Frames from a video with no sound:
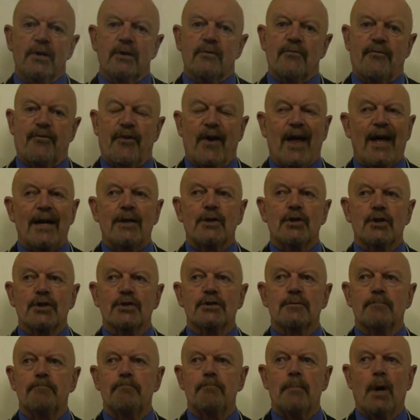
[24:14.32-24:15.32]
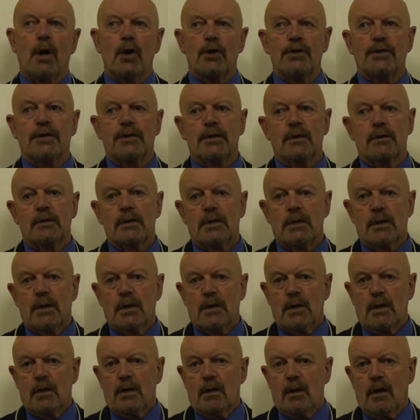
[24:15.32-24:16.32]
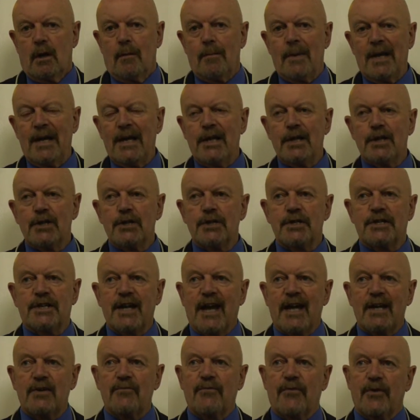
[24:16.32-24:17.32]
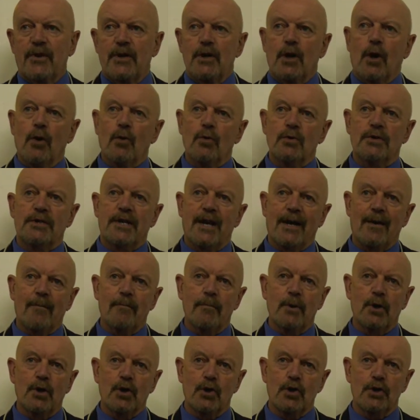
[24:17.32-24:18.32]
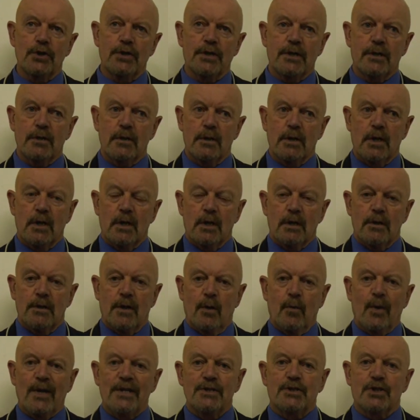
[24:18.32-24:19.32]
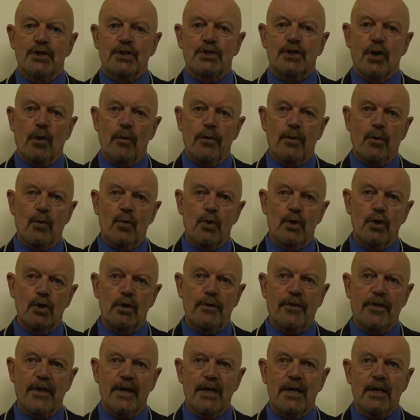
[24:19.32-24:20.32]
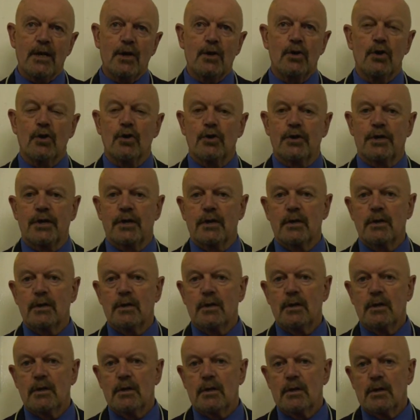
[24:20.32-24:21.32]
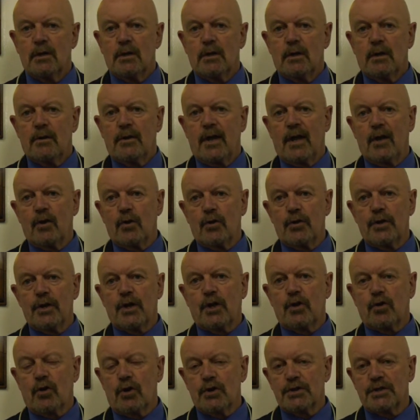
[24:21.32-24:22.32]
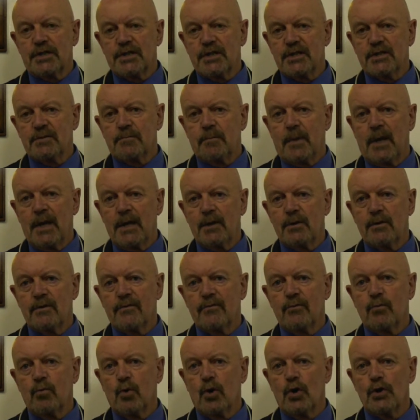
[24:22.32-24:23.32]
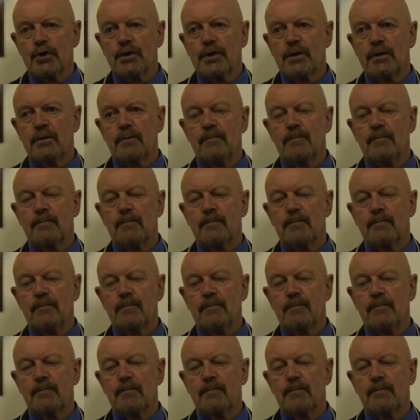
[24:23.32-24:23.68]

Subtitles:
Flanders mud, a million dead for no damn good. They went to show the world they could. They're under crosses made of wood.